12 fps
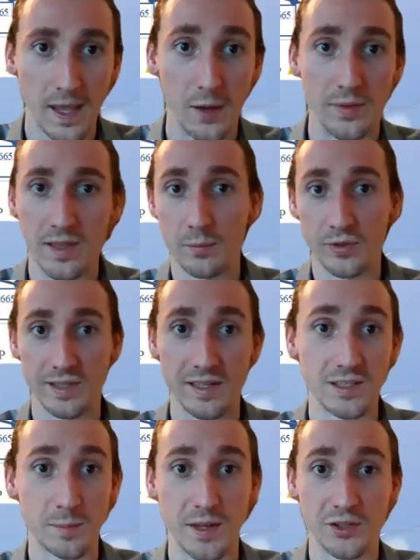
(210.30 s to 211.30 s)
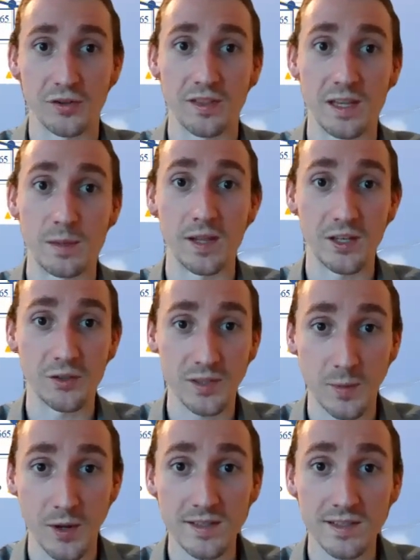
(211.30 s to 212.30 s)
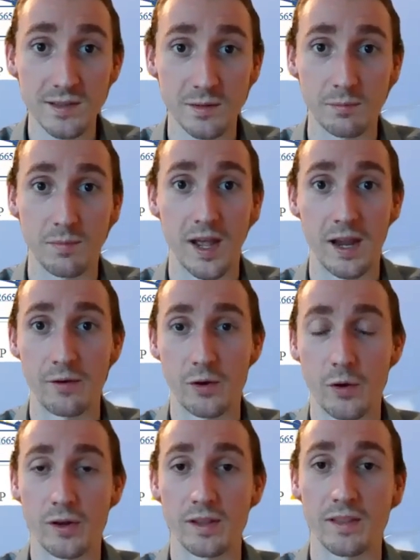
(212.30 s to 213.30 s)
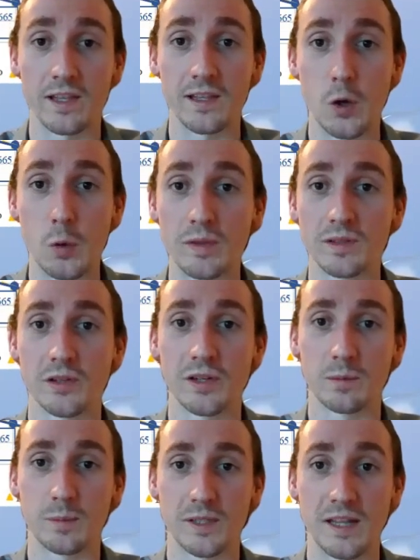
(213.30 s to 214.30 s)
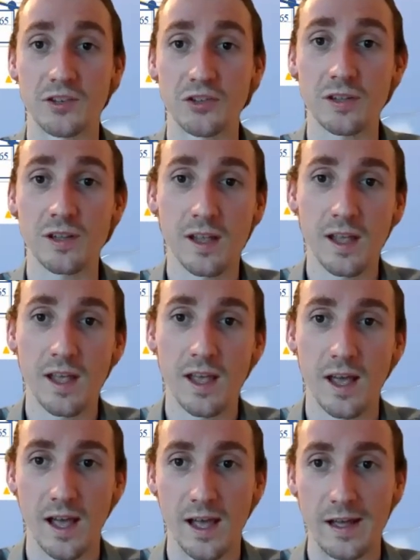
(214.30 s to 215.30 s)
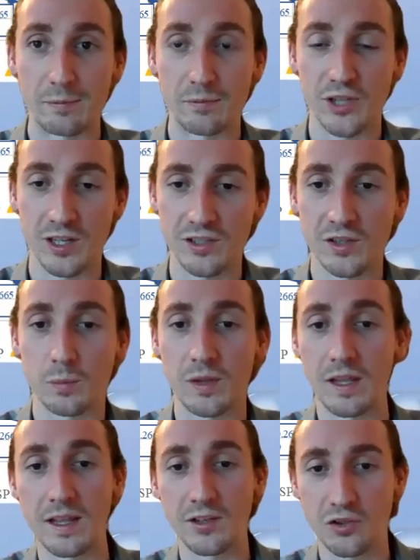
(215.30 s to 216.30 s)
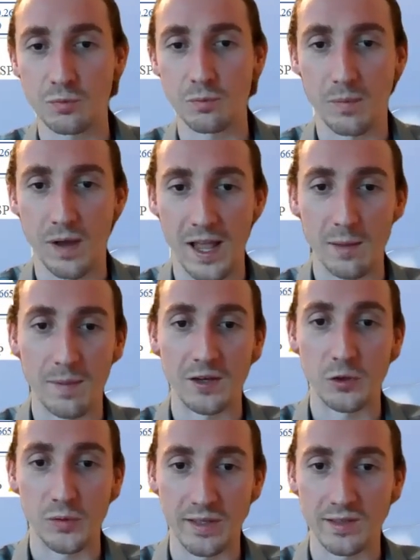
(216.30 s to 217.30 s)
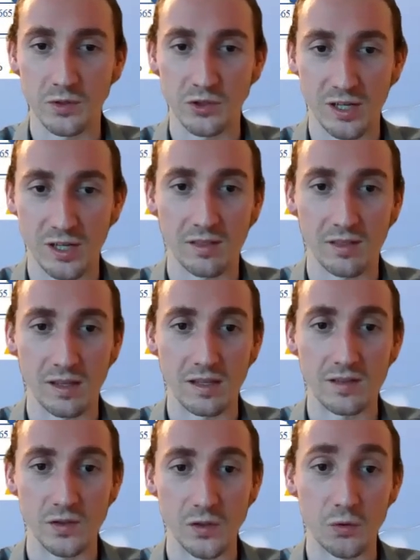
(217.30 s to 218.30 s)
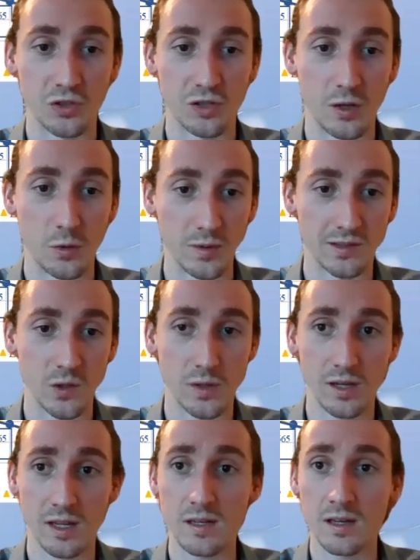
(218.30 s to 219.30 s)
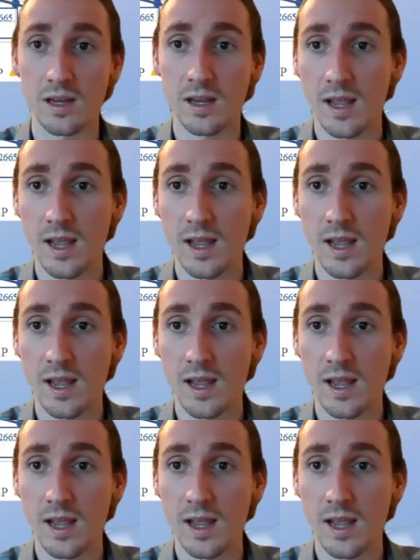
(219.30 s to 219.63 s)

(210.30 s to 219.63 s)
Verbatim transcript: yeah, we then proceeded to measure the pH response by recording the open circuit potential, um, changing the pH by manually switching the solution it was soaking in.